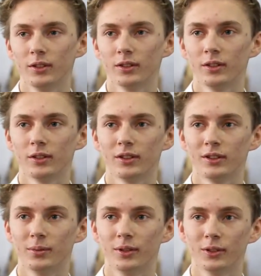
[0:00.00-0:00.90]
So
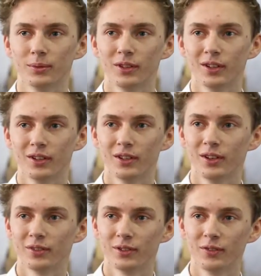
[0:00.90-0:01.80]
it's my job to kind of look
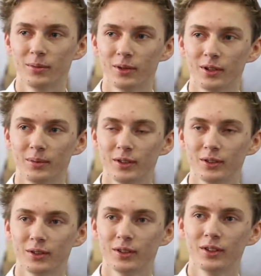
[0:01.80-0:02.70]
after everybody and make
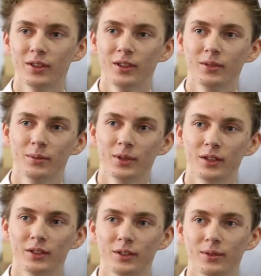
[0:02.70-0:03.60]
sure that when we
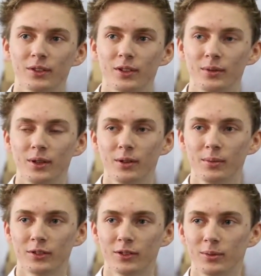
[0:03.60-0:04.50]
get to Silverstone, we do the
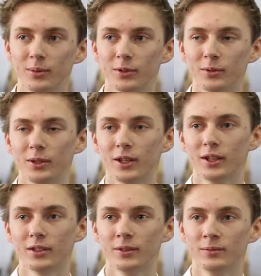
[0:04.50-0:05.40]
best job we possibly
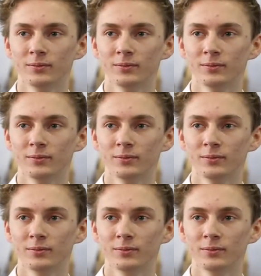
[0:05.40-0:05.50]
can.